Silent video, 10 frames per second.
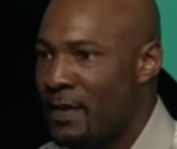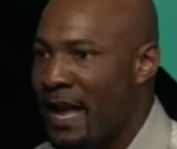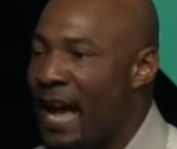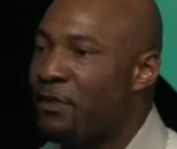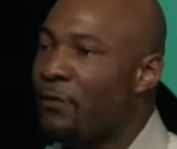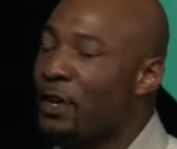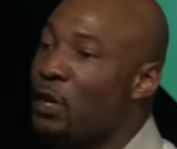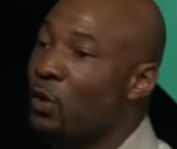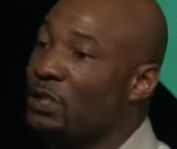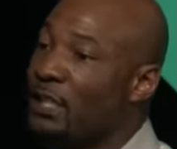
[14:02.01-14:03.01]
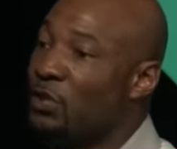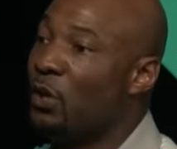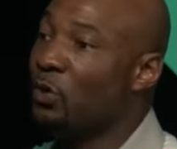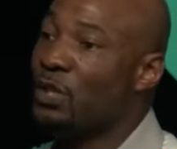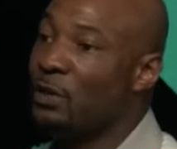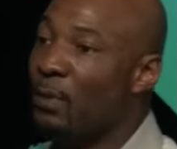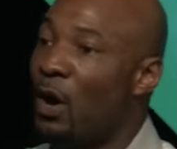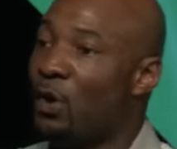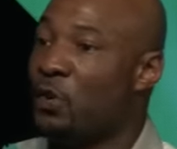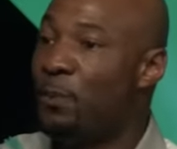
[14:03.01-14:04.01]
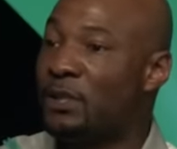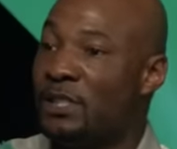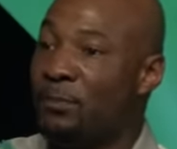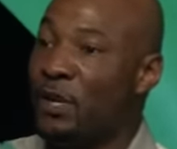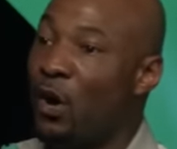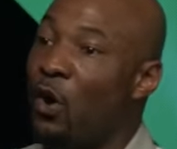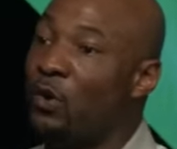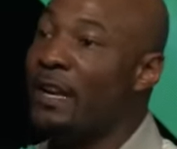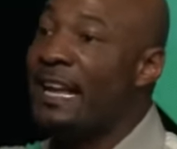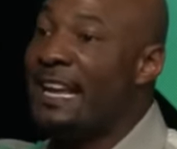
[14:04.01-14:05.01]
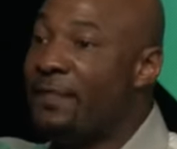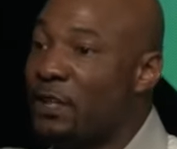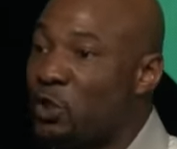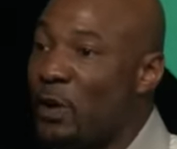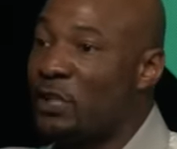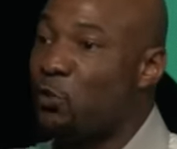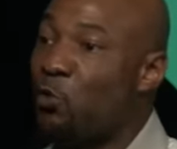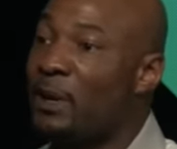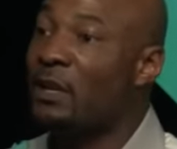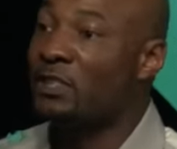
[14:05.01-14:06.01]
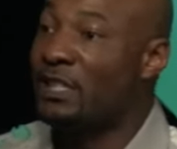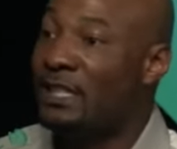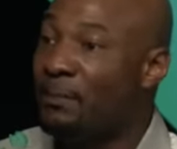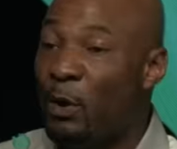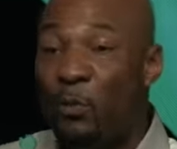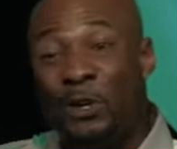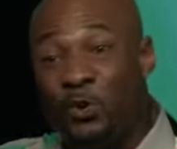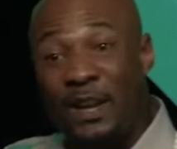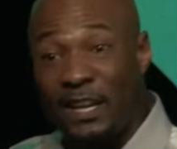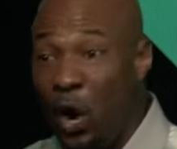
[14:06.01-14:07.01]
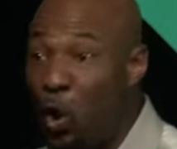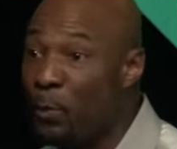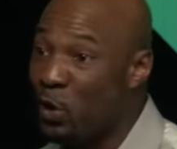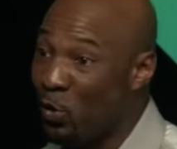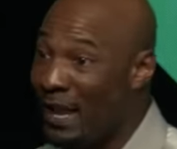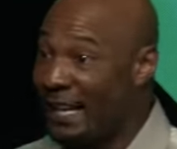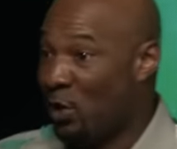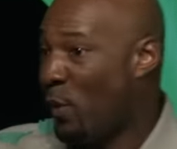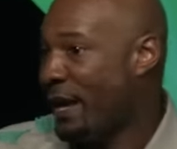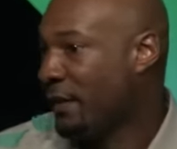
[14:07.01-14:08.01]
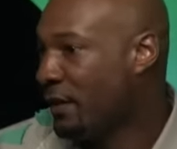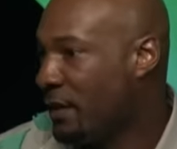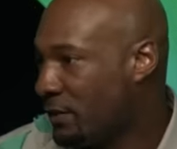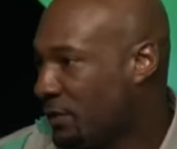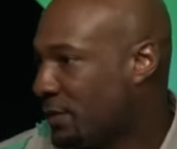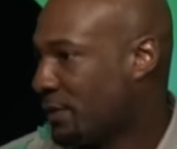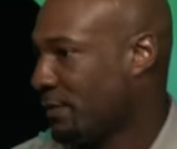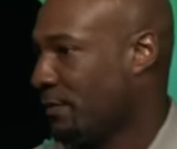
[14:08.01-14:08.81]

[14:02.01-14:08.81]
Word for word: Have you ever noticed that you go to the mall, you put something on in the dress room, it looks good, but when you get home, you don't like the way it looks?